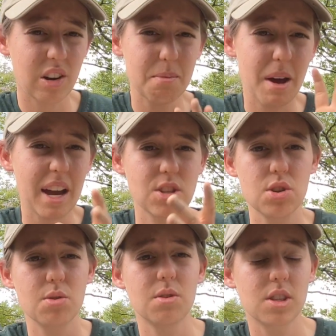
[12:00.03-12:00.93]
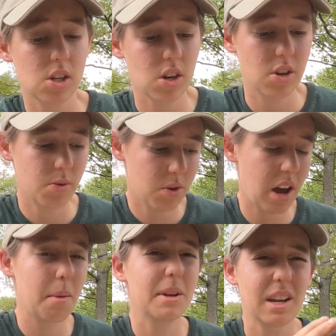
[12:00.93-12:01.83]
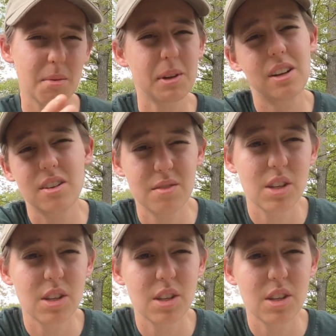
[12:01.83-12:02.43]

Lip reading: I'll come back to you and tell you how many I planted of